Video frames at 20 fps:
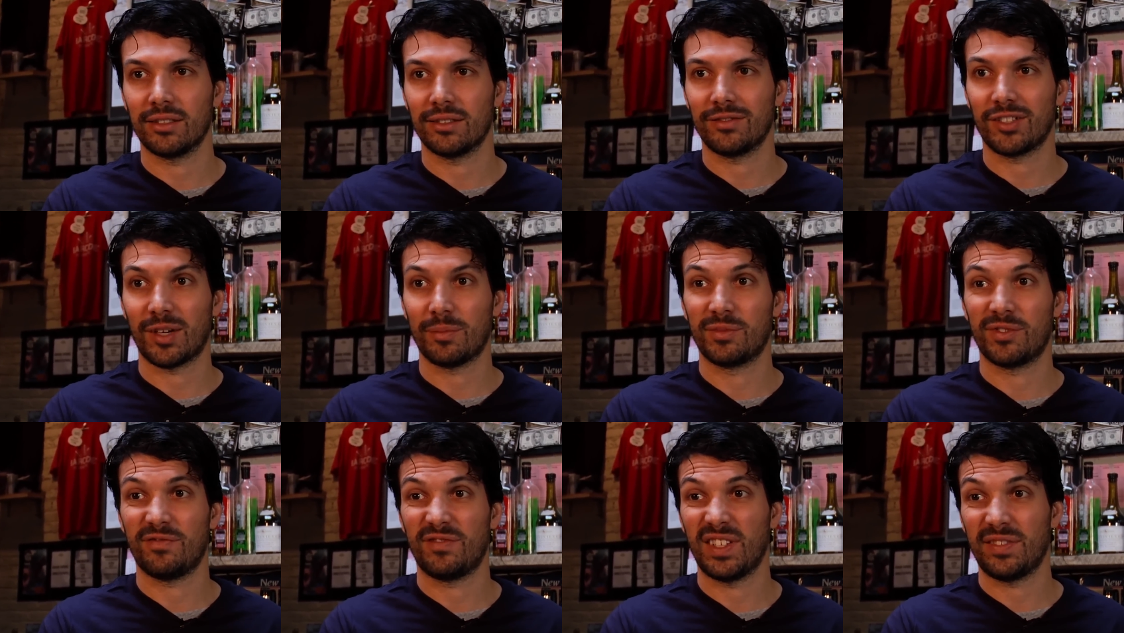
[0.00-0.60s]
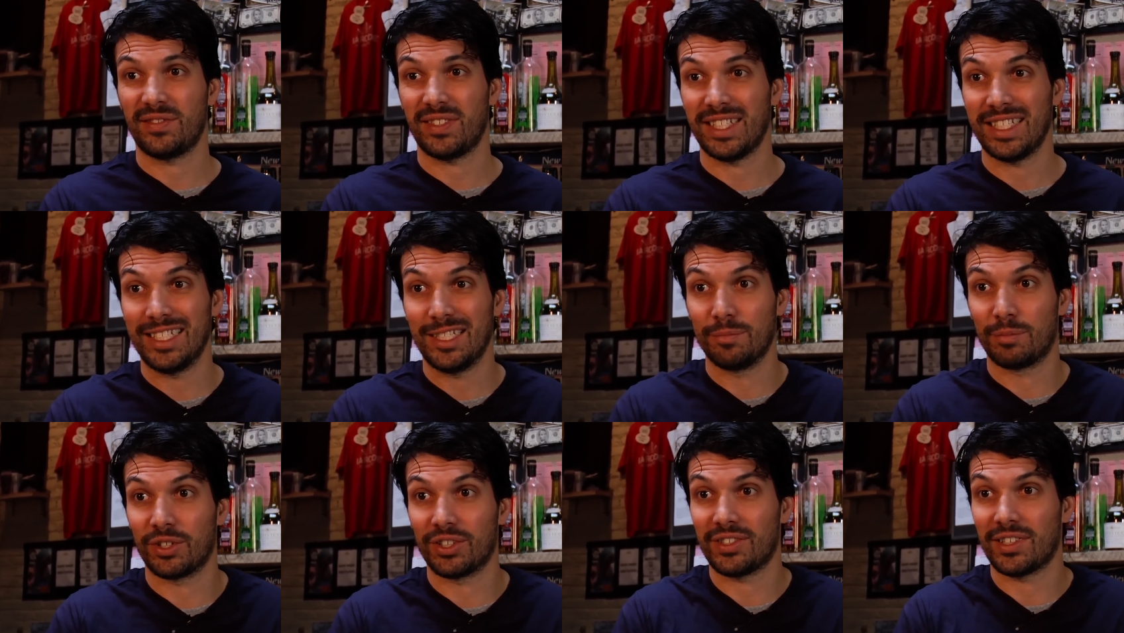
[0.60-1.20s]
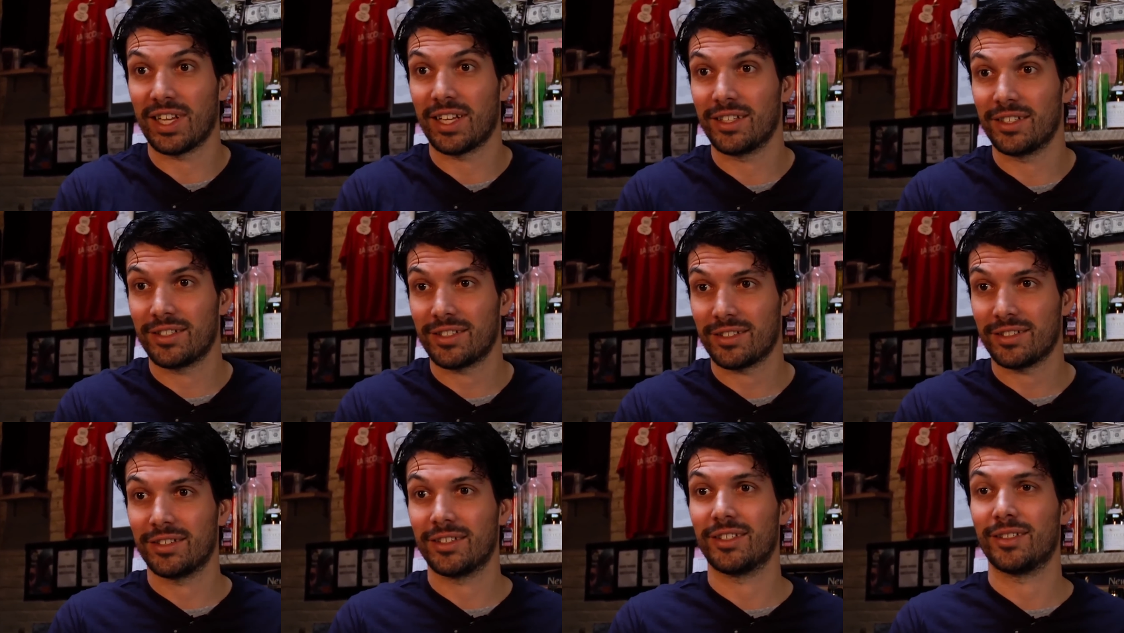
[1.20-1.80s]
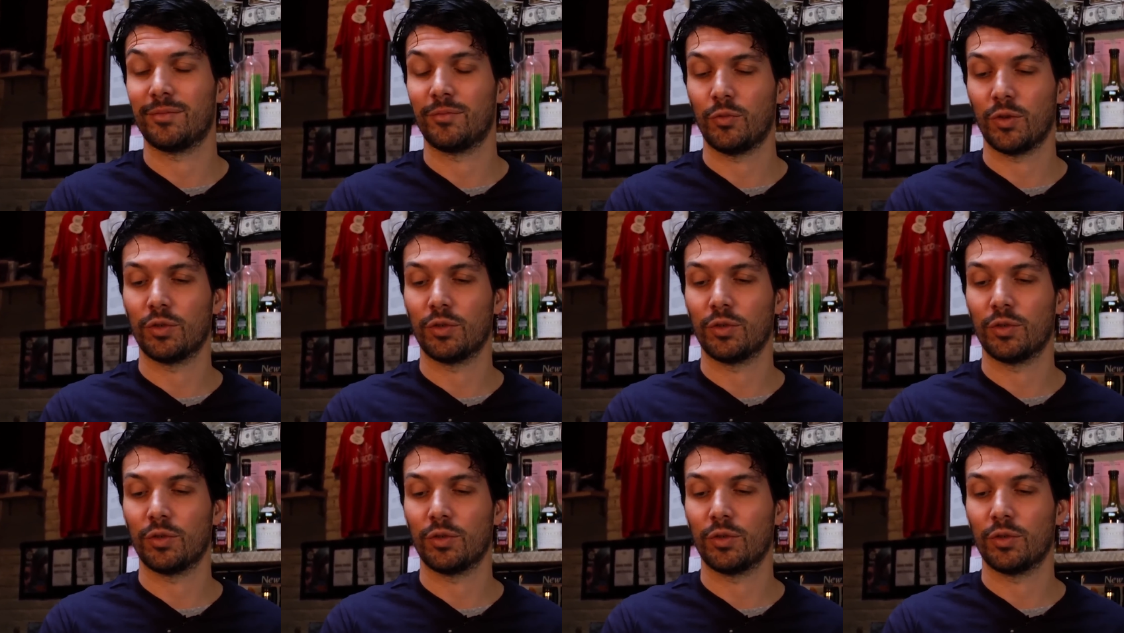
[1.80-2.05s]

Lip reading: up 15%,